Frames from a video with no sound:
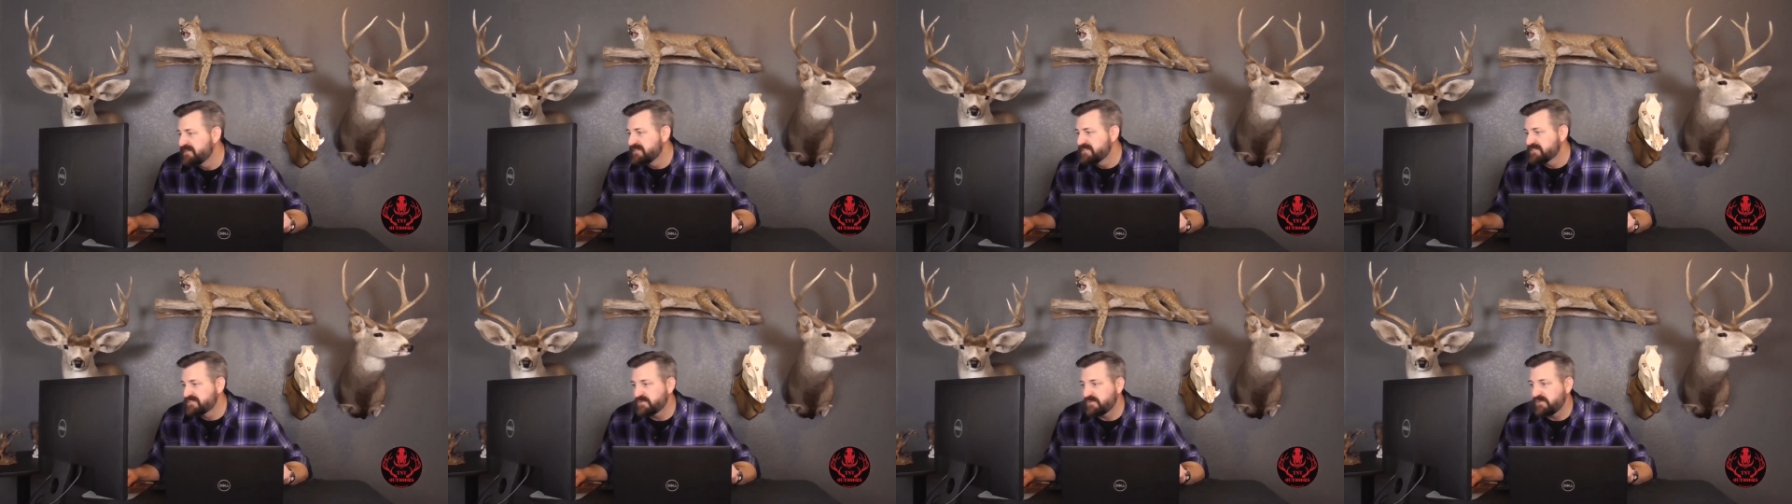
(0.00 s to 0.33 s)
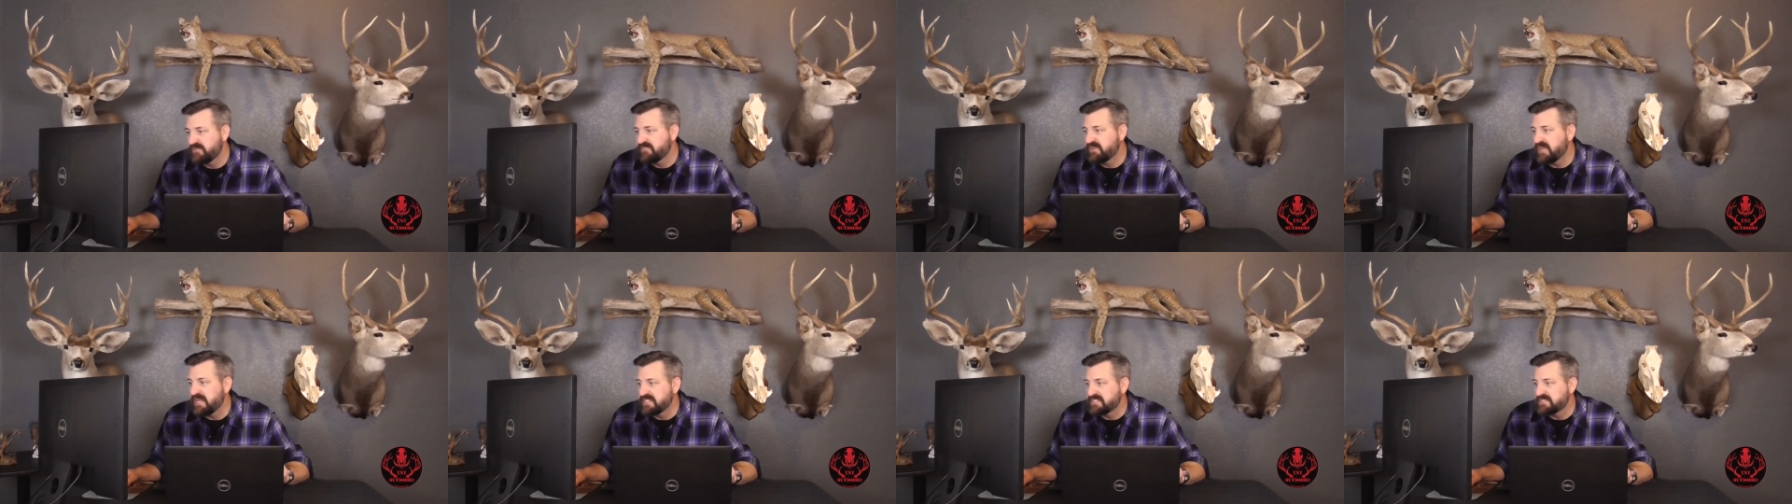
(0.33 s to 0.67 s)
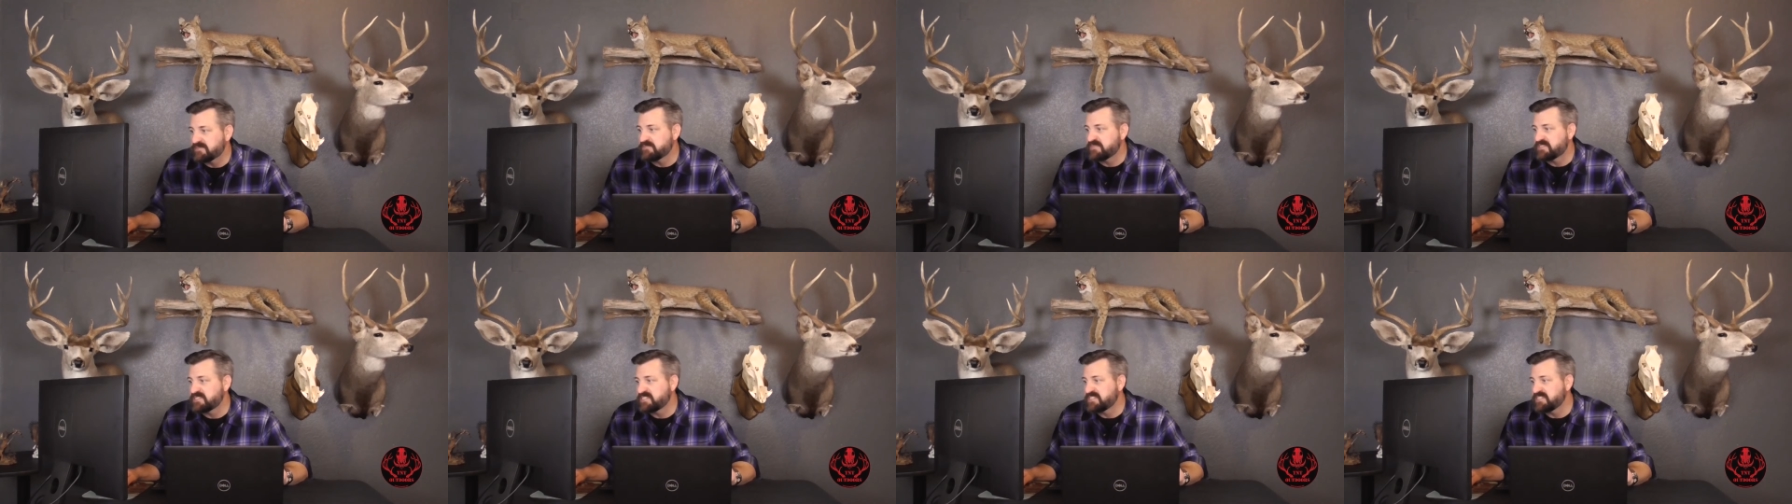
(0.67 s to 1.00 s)
So we've got
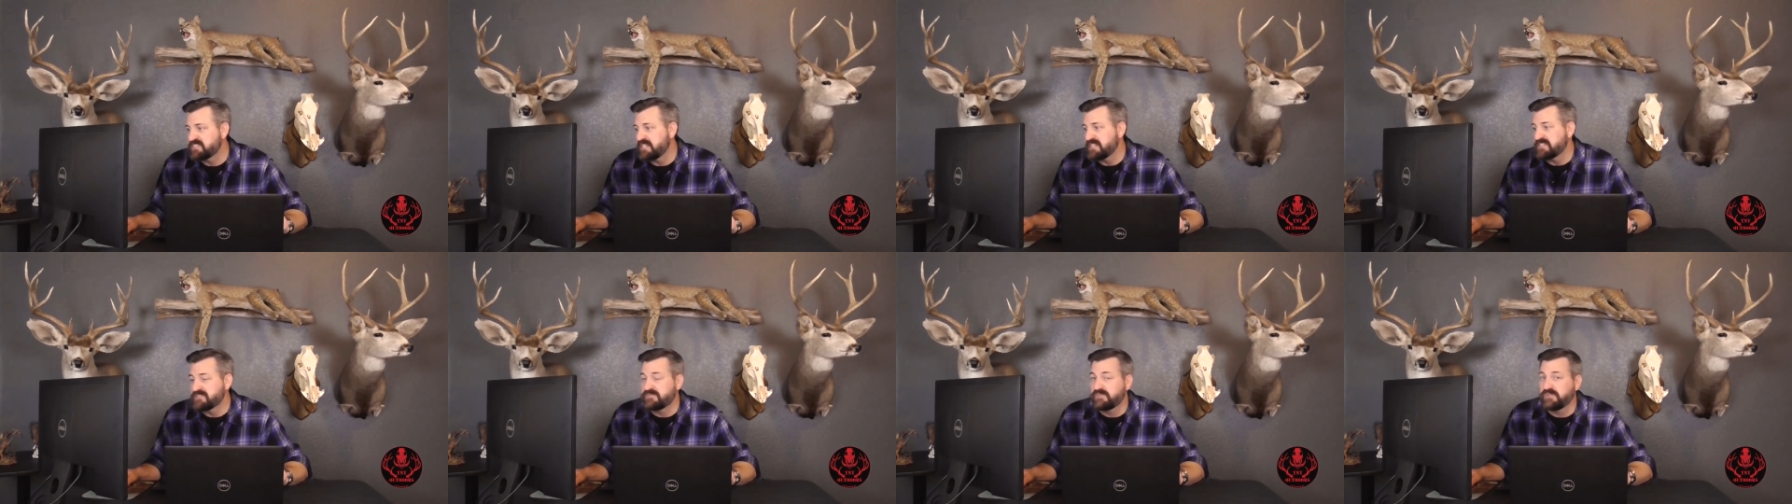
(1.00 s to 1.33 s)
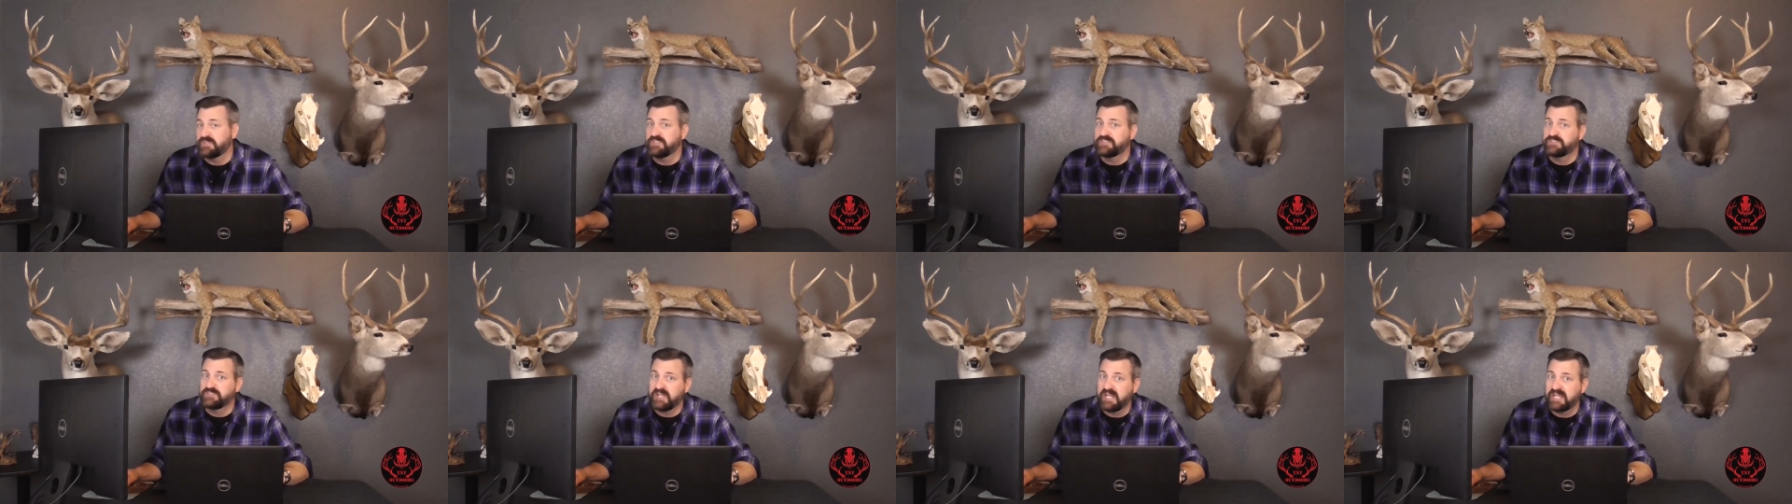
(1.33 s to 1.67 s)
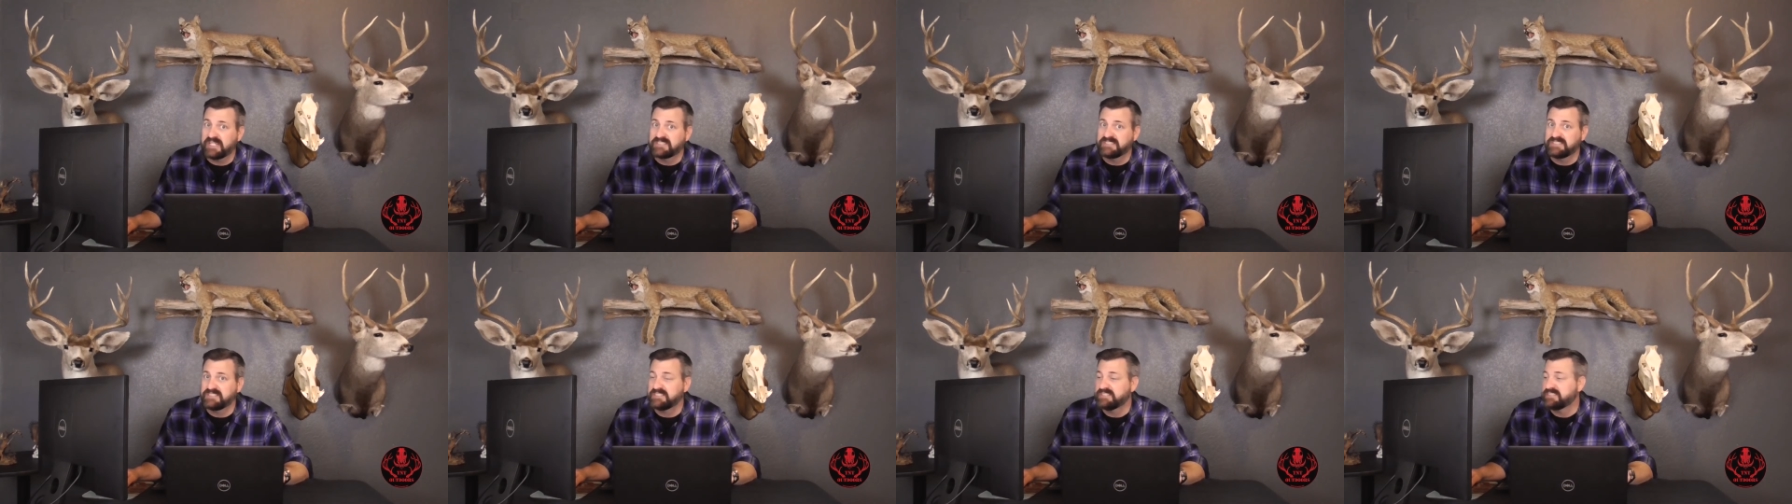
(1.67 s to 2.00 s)
some successful
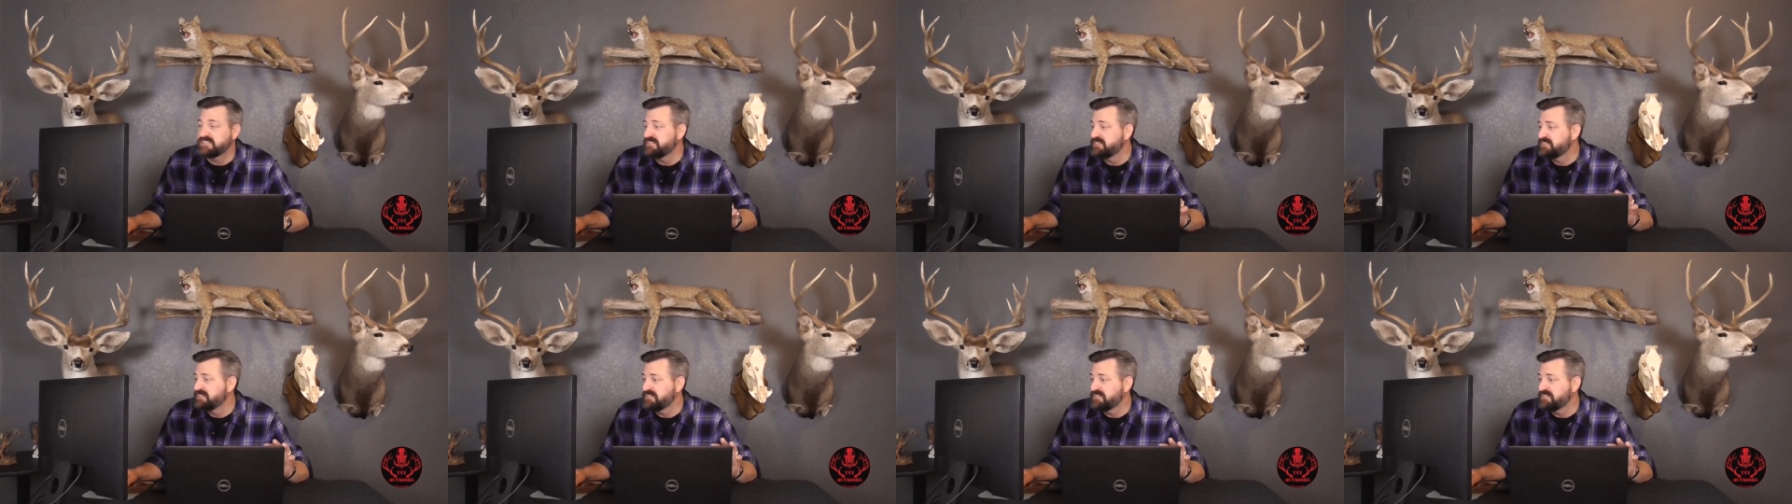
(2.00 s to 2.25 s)
attractions,